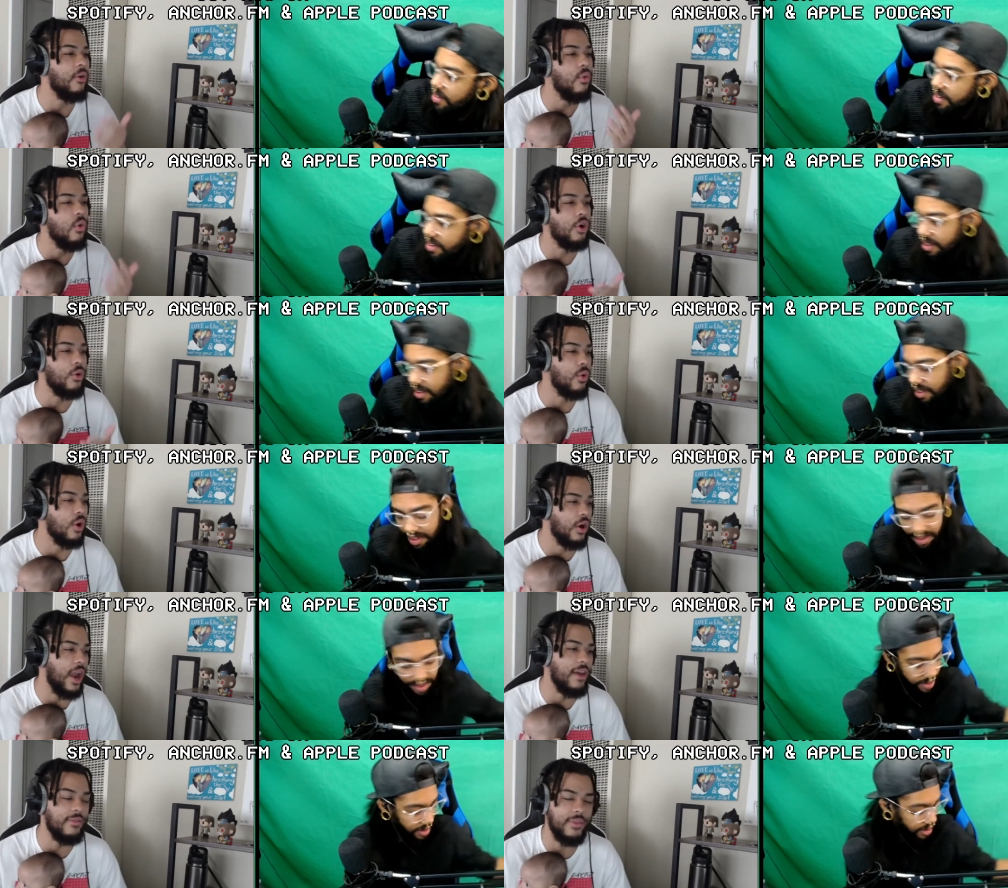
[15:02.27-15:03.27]
Speaker 1: World of
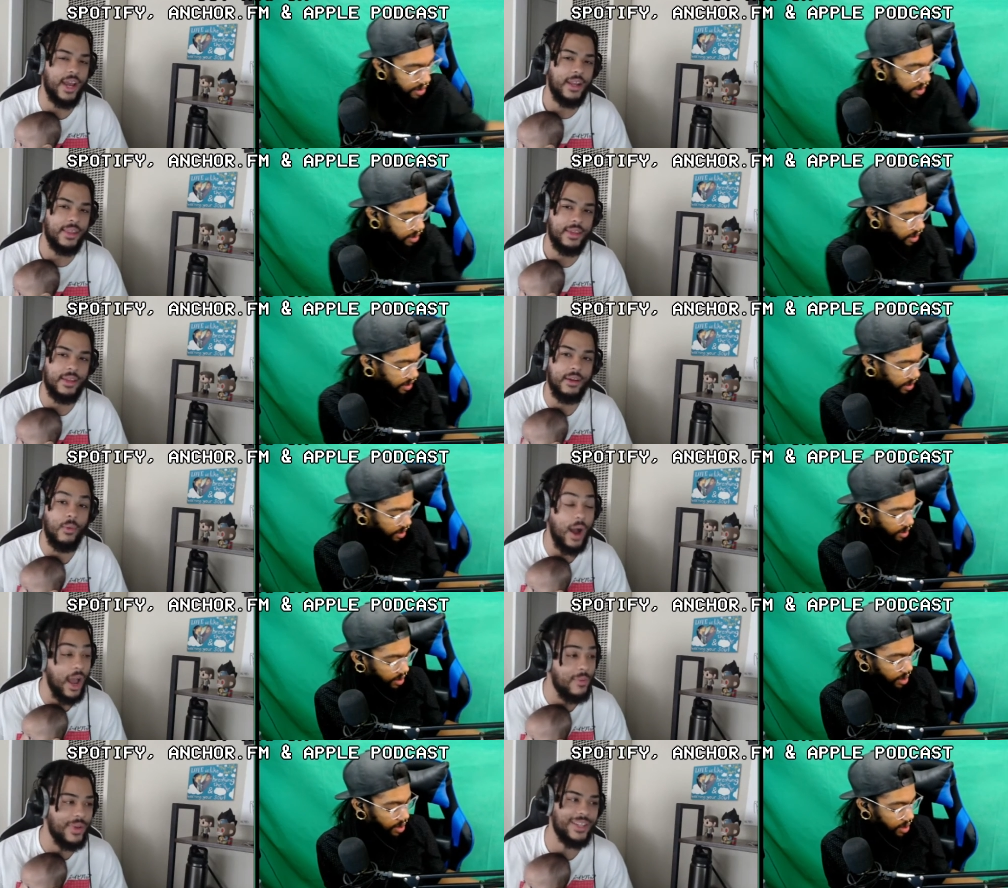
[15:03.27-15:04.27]
Warcraft kind of thing. Why?